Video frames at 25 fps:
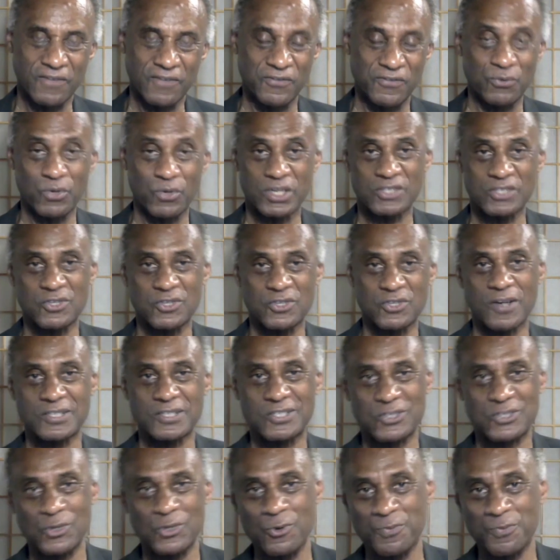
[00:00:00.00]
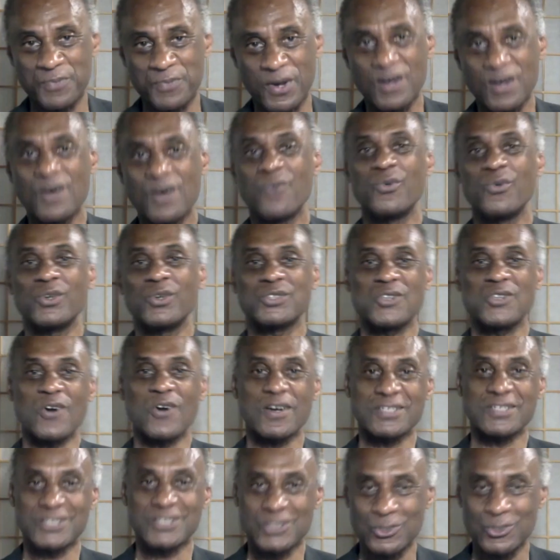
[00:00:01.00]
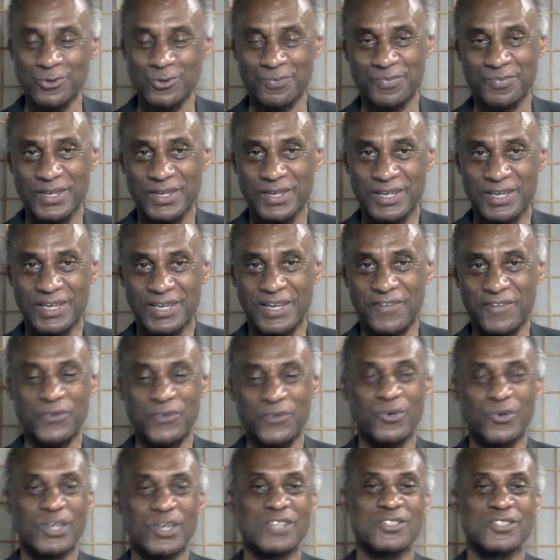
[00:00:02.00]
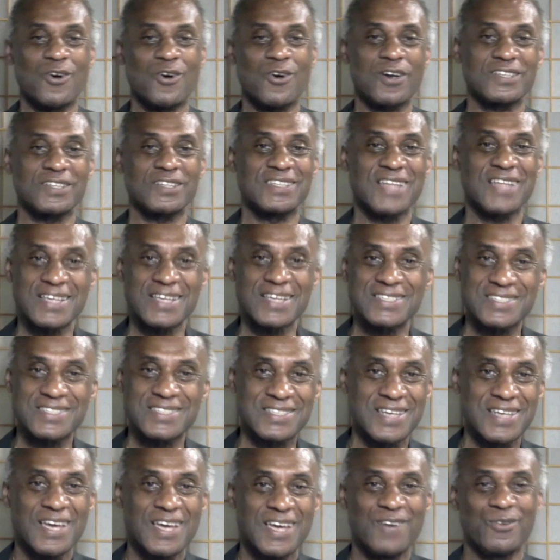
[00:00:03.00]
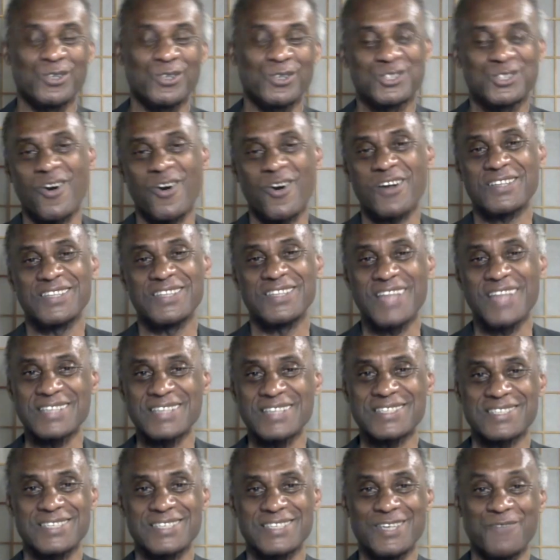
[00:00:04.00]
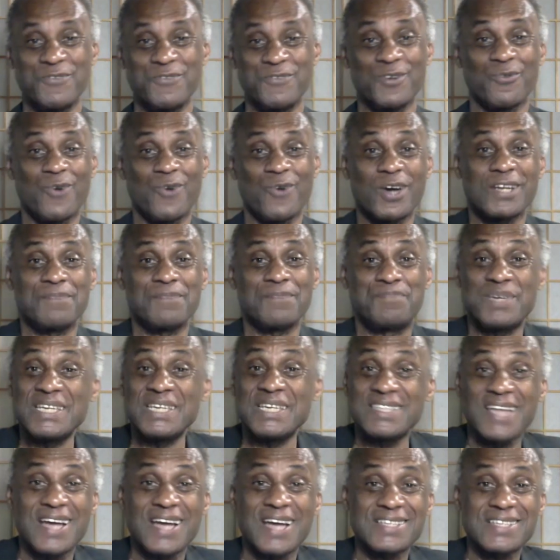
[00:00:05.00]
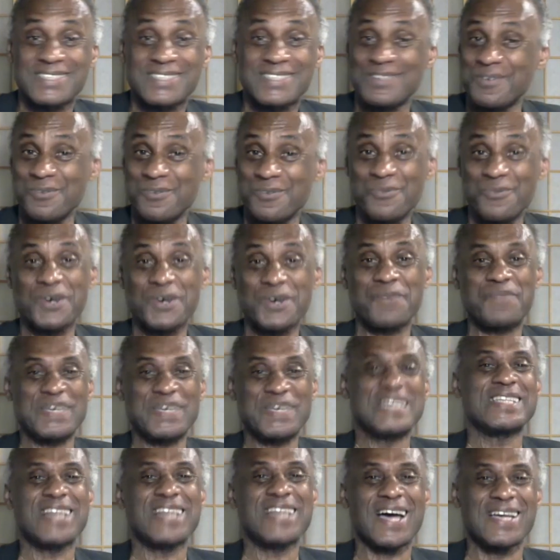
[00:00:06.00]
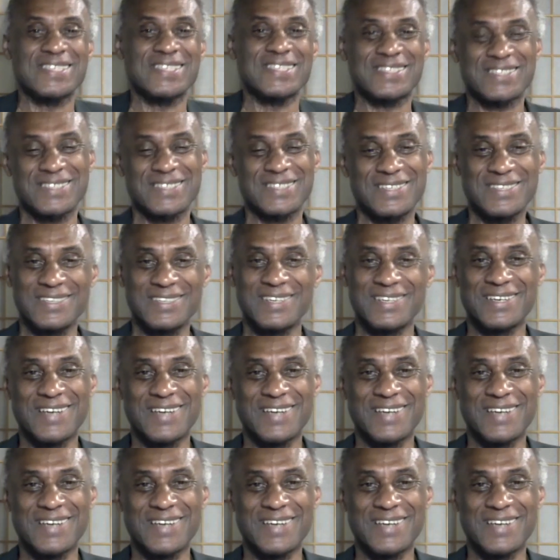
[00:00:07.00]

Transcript: If you want to talk soup, we'll talk soup. If you want to talk nuts, we'll talk nuts. If you want to be nuts, we'll be nuts.